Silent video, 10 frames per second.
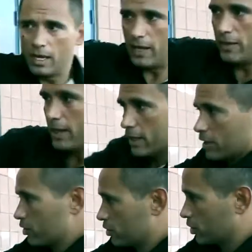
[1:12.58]
and then
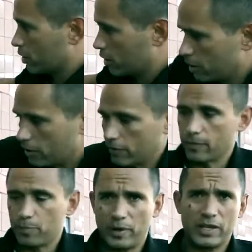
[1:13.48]

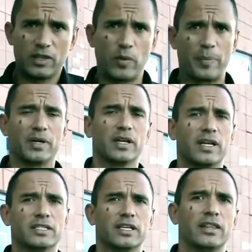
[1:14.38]
bringing the weapon
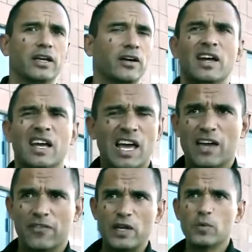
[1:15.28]
inside there.
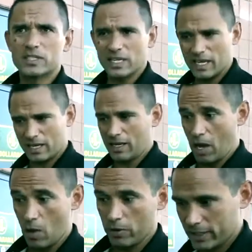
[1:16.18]
If he was
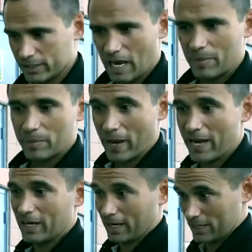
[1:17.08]
holding his arm in
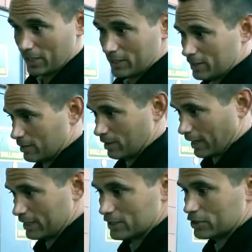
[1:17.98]
pain like I just
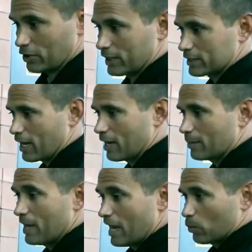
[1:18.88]
struck his arm
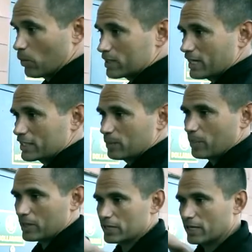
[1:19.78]
and wasn't actually
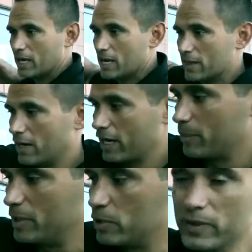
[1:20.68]
punching, then I
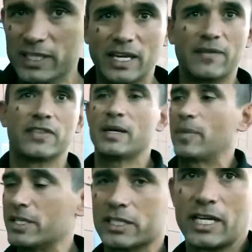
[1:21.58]
could be doing the same thing
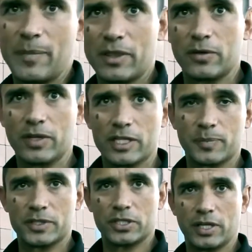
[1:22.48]
by just coming through to this
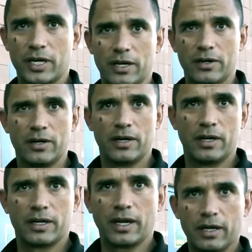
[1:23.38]
position here. Okay?